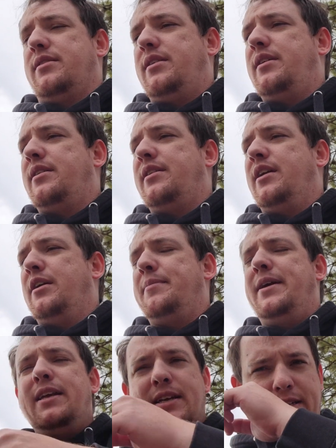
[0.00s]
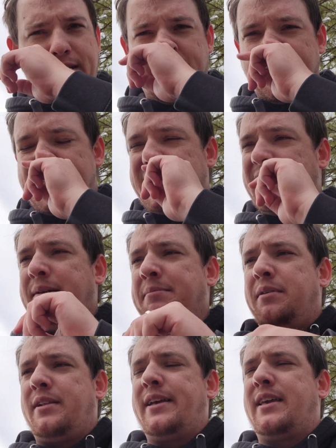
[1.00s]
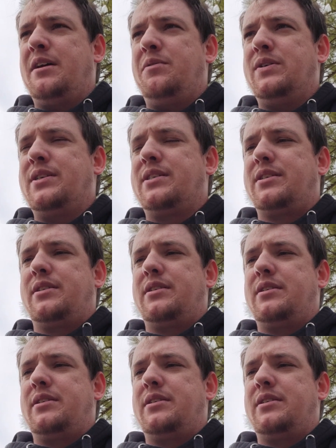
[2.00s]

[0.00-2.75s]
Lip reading: Intermediate didn't seem like it was